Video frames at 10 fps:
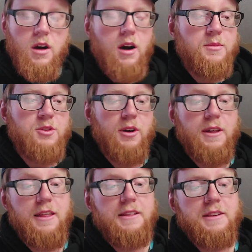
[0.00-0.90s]
or I'm
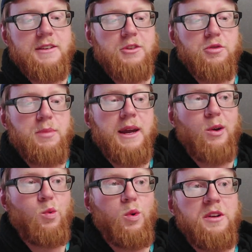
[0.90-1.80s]
sorry, that the central
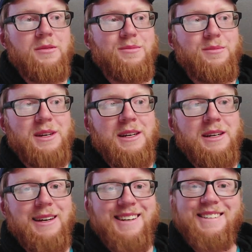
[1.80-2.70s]
bank wouldn't
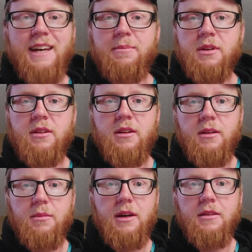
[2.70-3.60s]
be accepted
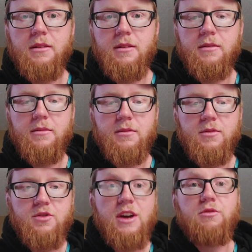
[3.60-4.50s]
by the
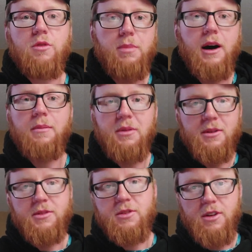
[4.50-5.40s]
general
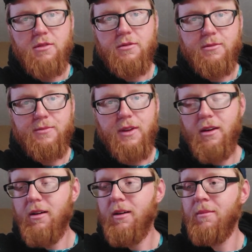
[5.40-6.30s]
populace in general,
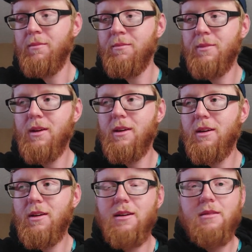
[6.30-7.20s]
um,
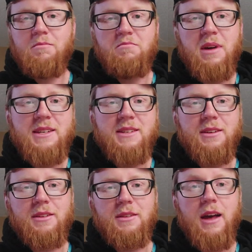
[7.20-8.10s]

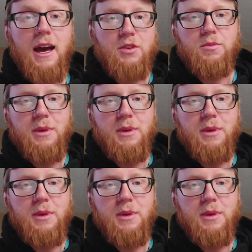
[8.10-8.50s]
basically the actual